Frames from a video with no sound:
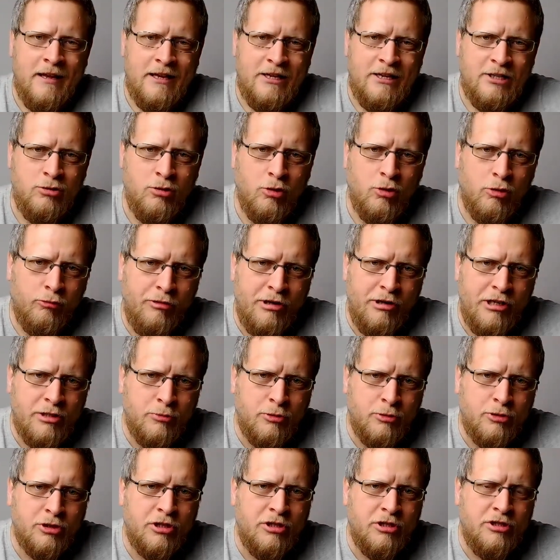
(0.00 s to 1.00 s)
it's not
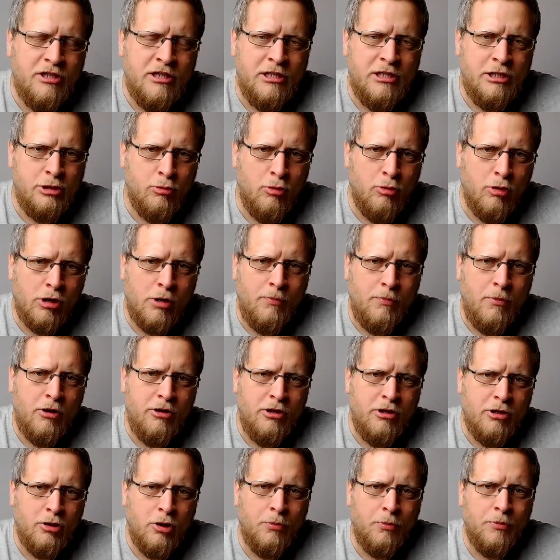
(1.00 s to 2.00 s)
reasonable to continue to occupy
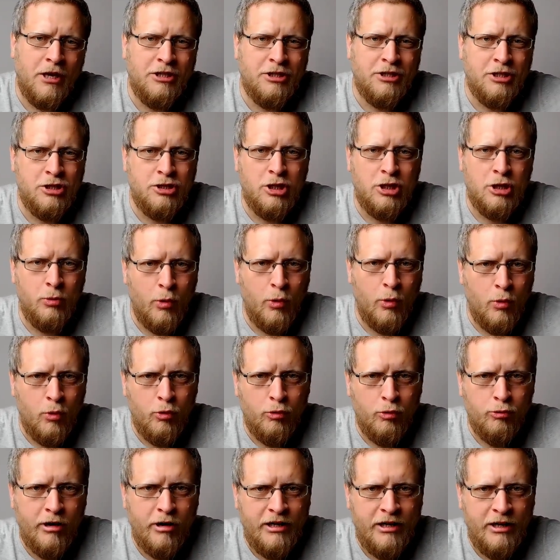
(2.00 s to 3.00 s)
the accommodation, so you are
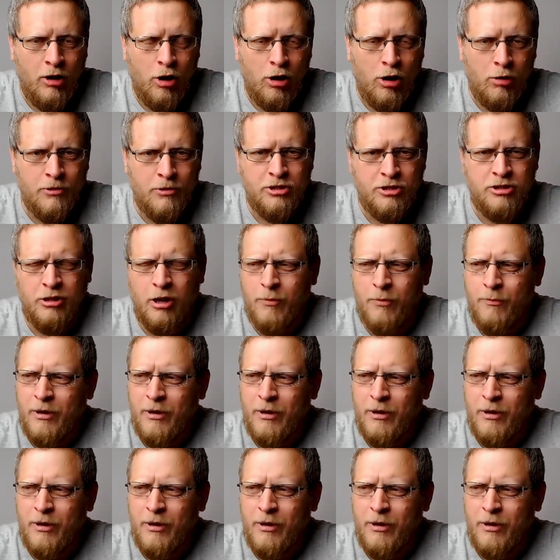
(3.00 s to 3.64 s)
already homeless now.